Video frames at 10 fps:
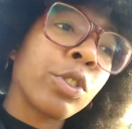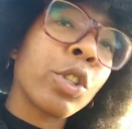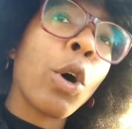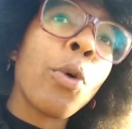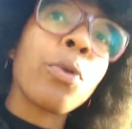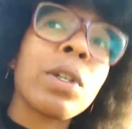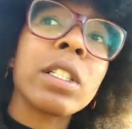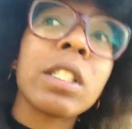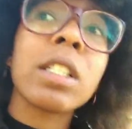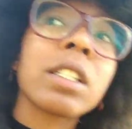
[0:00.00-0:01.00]
So
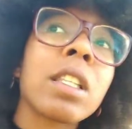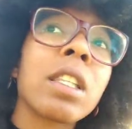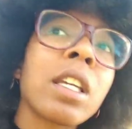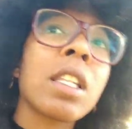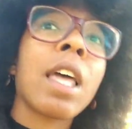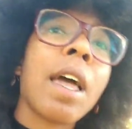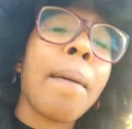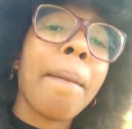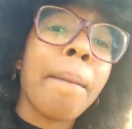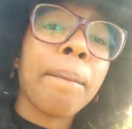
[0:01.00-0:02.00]
just to think
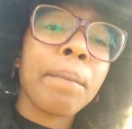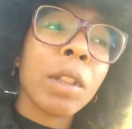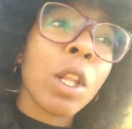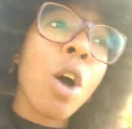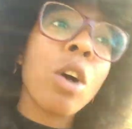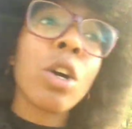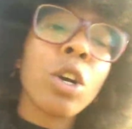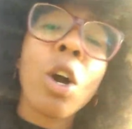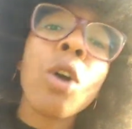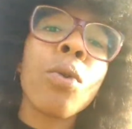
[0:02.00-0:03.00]
that long
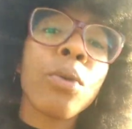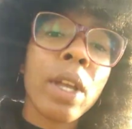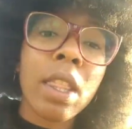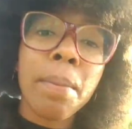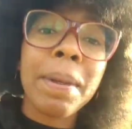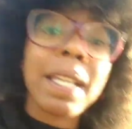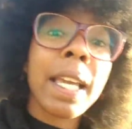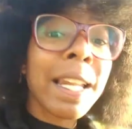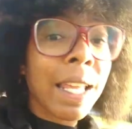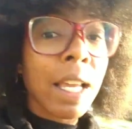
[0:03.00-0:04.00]
ago, in the
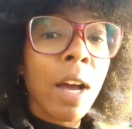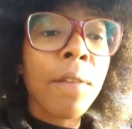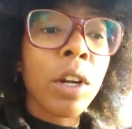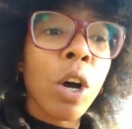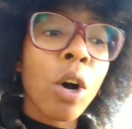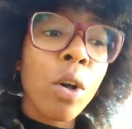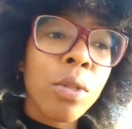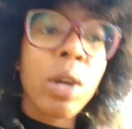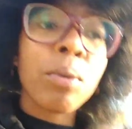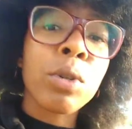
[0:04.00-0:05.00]
beginning of it all,
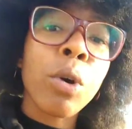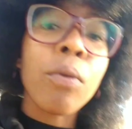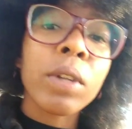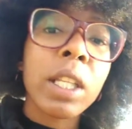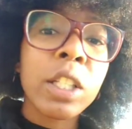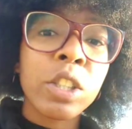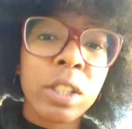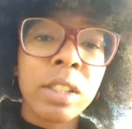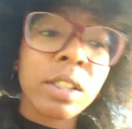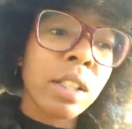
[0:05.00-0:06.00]
there were no
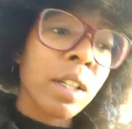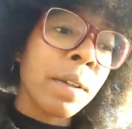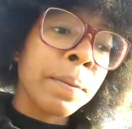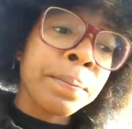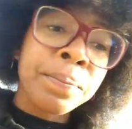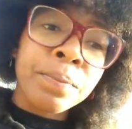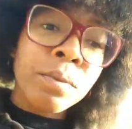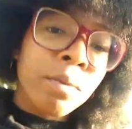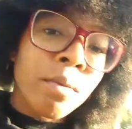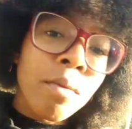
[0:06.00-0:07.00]
religions,
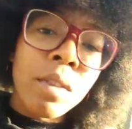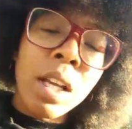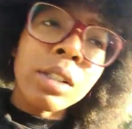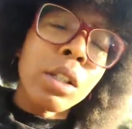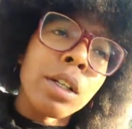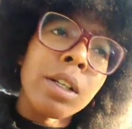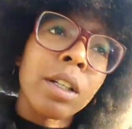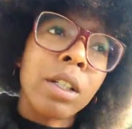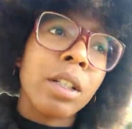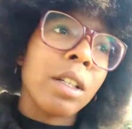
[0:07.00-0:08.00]
that's a
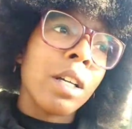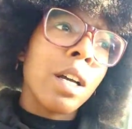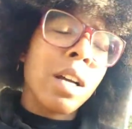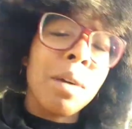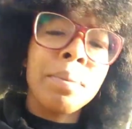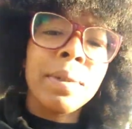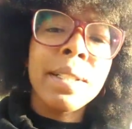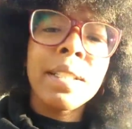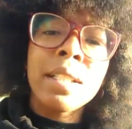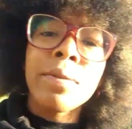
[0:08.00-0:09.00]

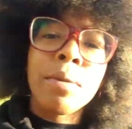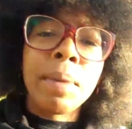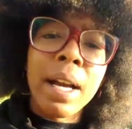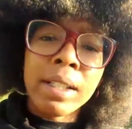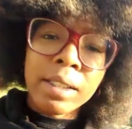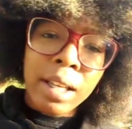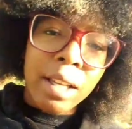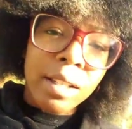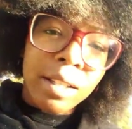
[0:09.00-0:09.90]
completely different mindset